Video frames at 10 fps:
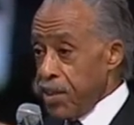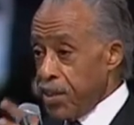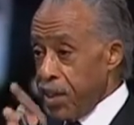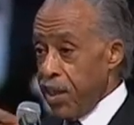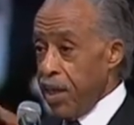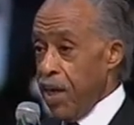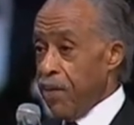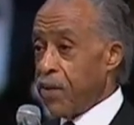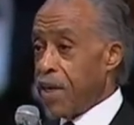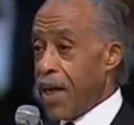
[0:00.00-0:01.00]
She
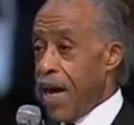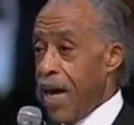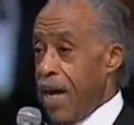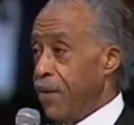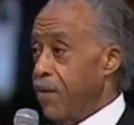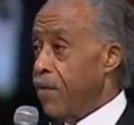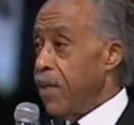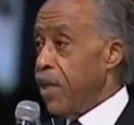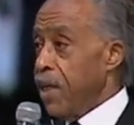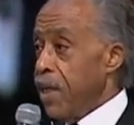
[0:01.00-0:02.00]
loved Clive
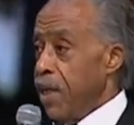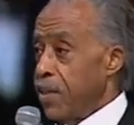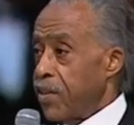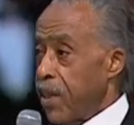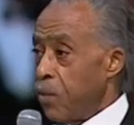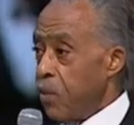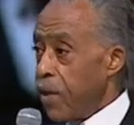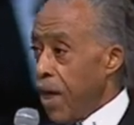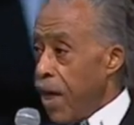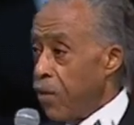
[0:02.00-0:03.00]
and said,
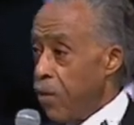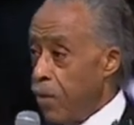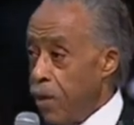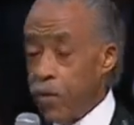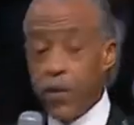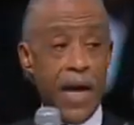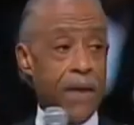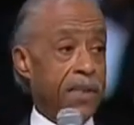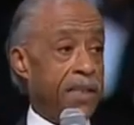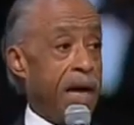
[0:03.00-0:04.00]
"We got to remember what
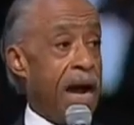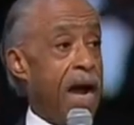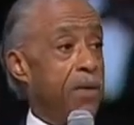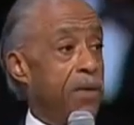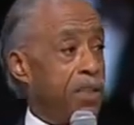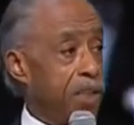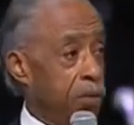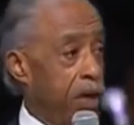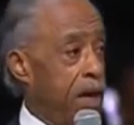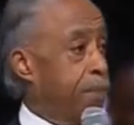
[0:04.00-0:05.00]
happened to the Irish
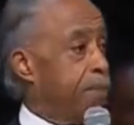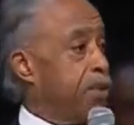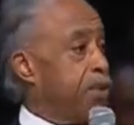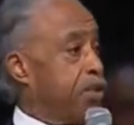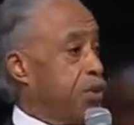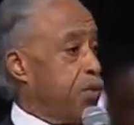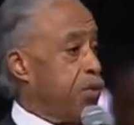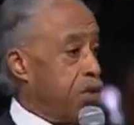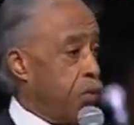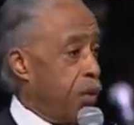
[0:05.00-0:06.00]
and what happened to
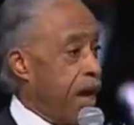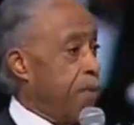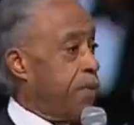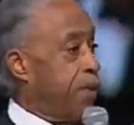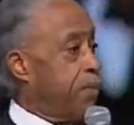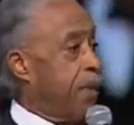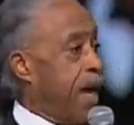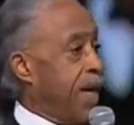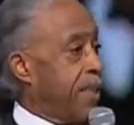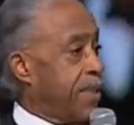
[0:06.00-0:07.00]
Jews and what happened to
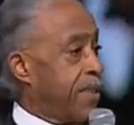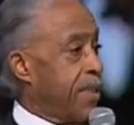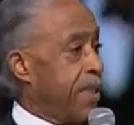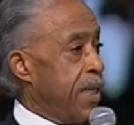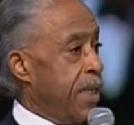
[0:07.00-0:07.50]
blacks."